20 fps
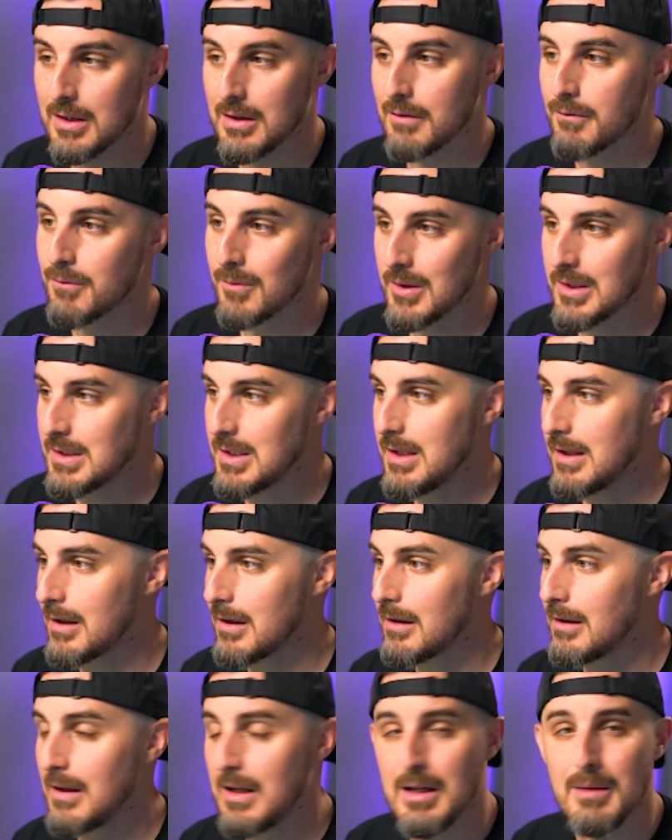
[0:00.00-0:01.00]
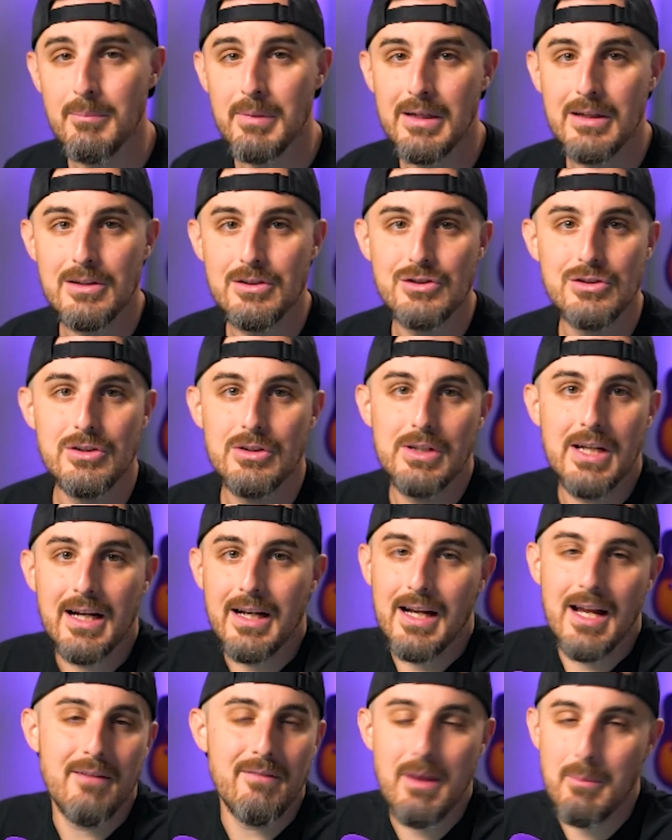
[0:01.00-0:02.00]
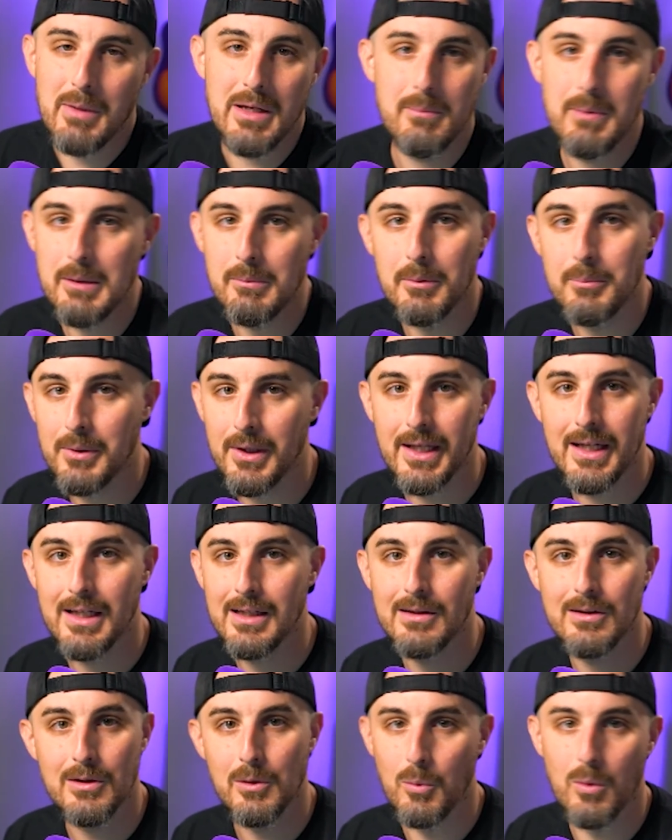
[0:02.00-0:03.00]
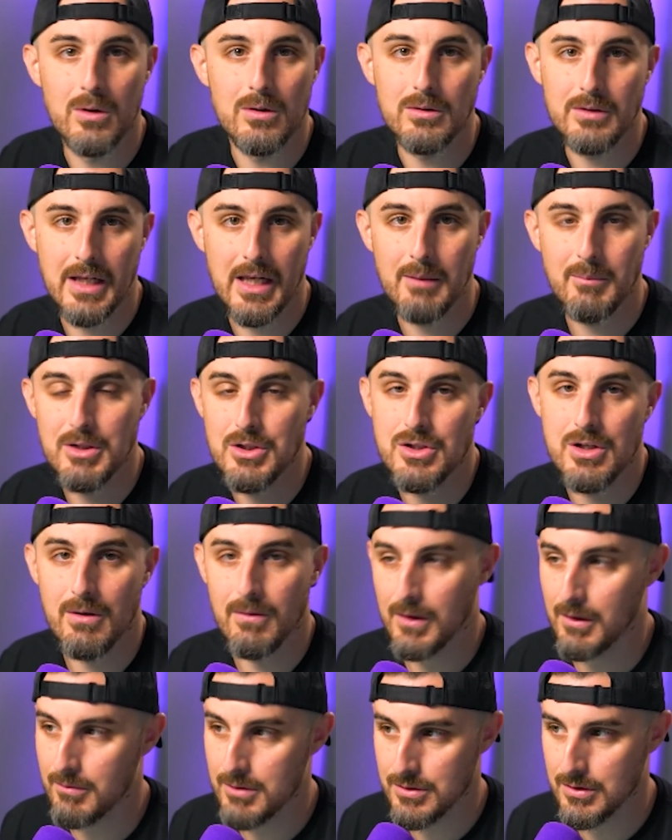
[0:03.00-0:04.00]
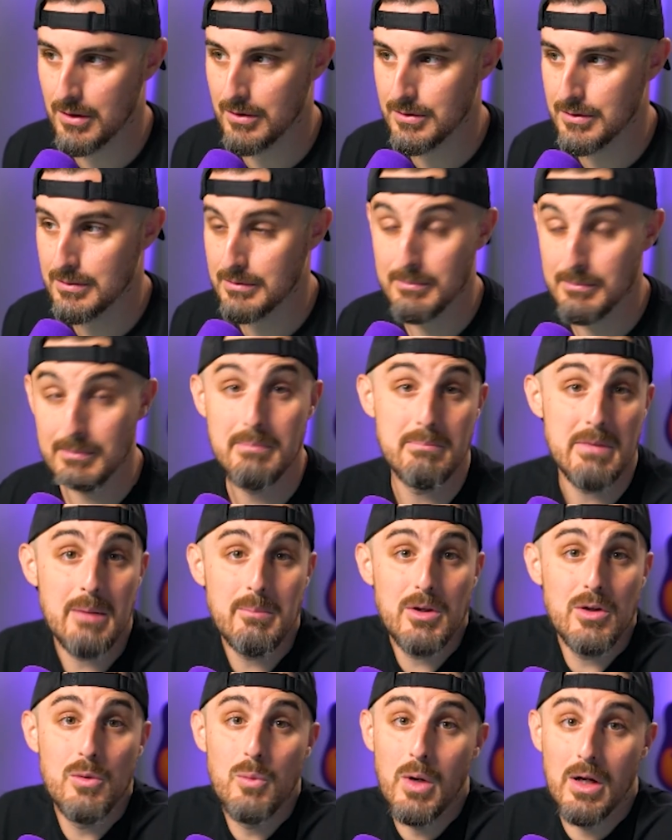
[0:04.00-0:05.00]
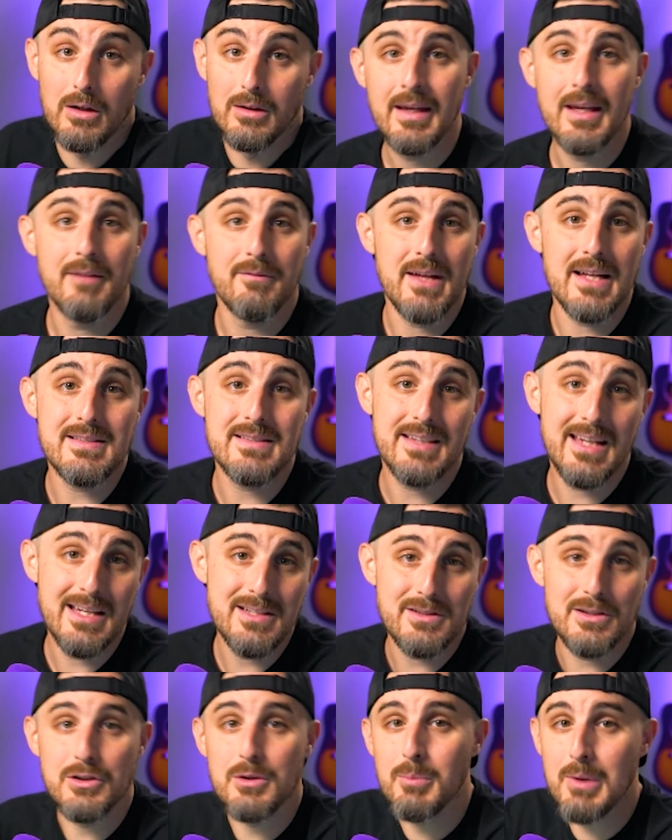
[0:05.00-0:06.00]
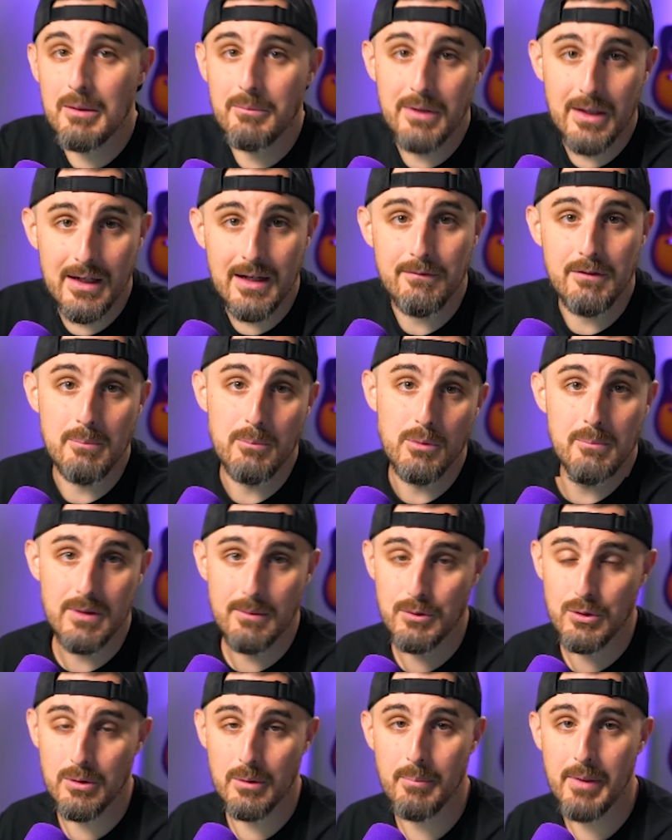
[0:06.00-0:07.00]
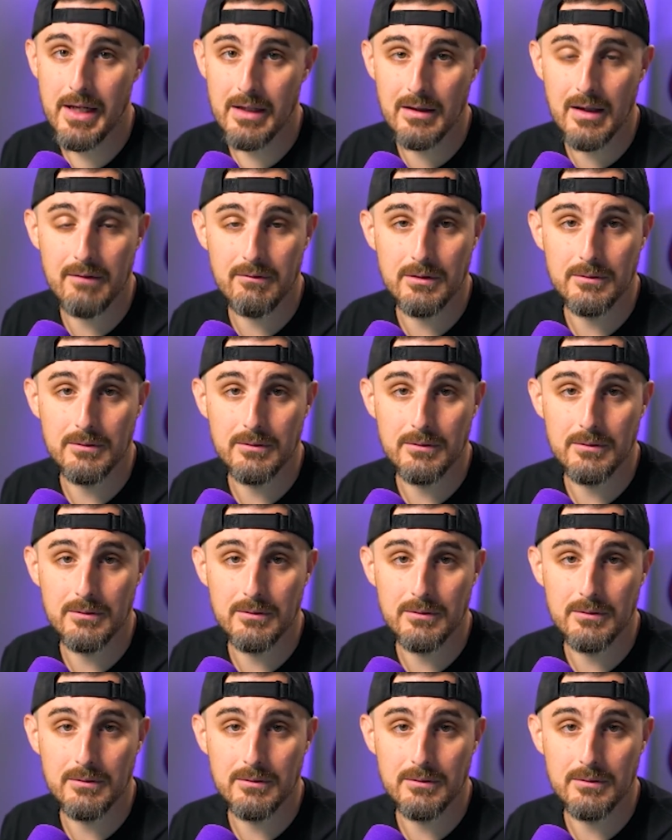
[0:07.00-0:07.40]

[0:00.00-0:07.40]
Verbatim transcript: the free tier because you're not going to have that many people playing the Wordle game and sharing the results. Maybe you will. If that's the case, then you're probably going to have to move up to a paid level.